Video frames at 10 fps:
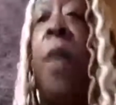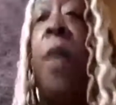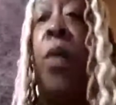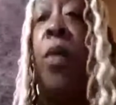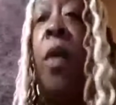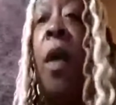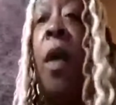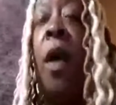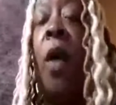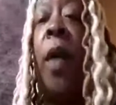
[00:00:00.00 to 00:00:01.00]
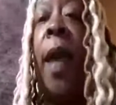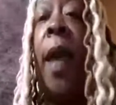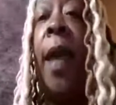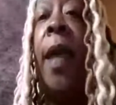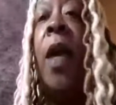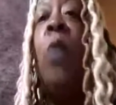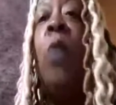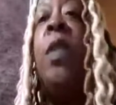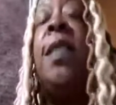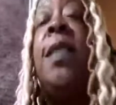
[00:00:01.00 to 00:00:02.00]
you. Okay,
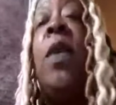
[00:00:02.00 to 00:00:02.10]
we still